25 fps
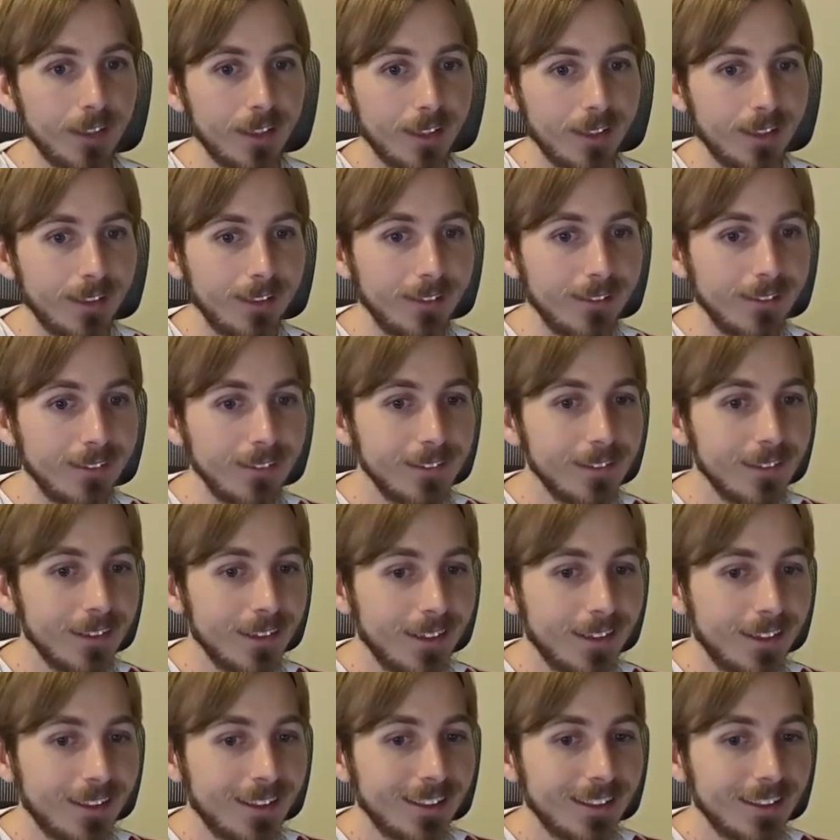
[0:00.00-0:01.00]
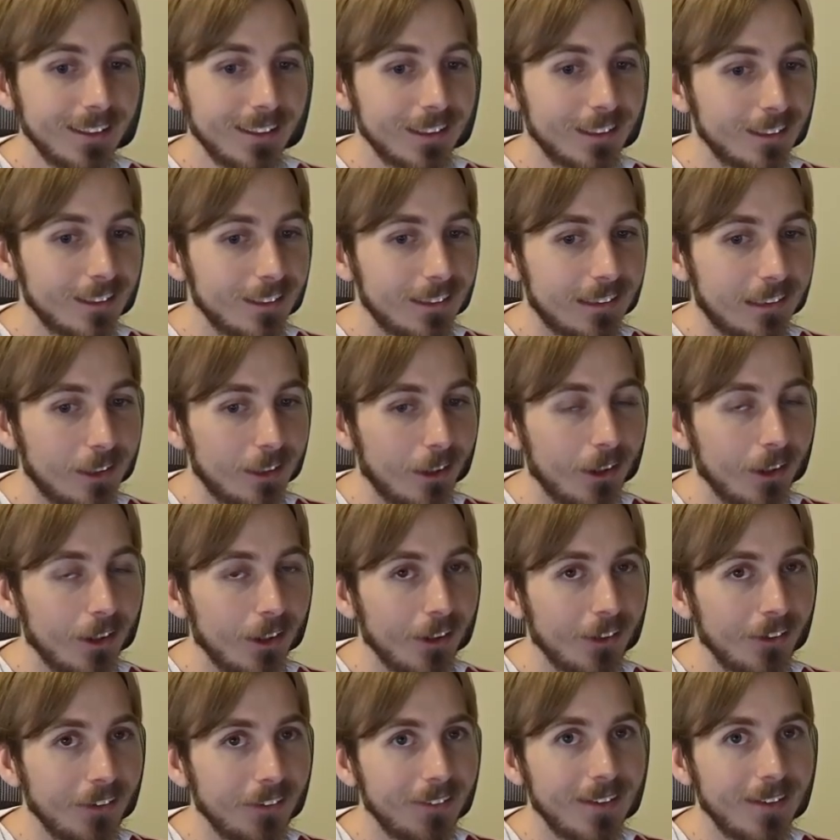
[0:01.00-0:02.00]
kids.
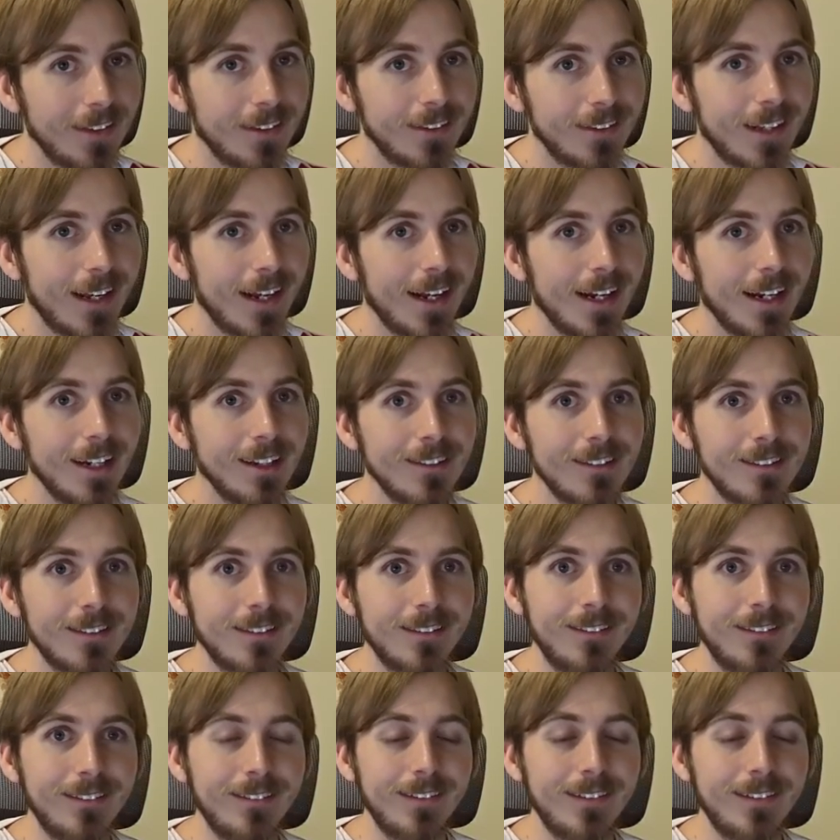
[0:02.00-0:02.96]
So this house